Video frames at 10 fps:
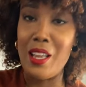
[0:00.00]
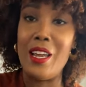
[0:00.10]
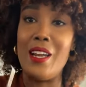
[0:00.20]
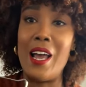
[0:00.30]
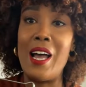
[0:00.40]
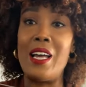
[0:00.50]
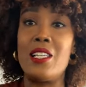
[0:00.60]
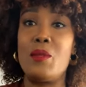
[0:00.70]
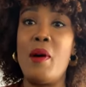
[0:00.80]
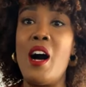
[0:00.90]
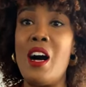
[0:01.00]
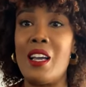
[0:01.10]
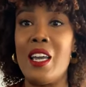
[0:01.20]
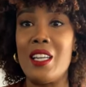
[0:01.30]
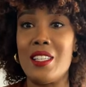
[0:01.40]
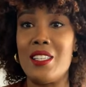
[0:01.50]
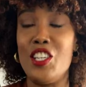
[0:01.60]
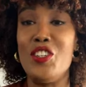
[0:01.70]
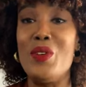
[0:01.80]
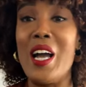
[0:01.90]
It has pockets,
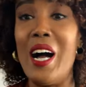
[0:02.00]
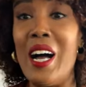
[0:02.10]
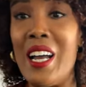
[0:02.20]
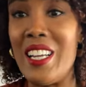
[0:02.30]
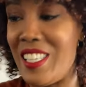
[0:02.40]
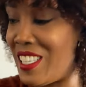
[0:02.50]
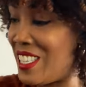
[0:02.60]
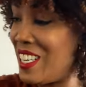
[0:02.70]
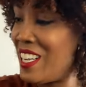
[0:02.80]
you guys.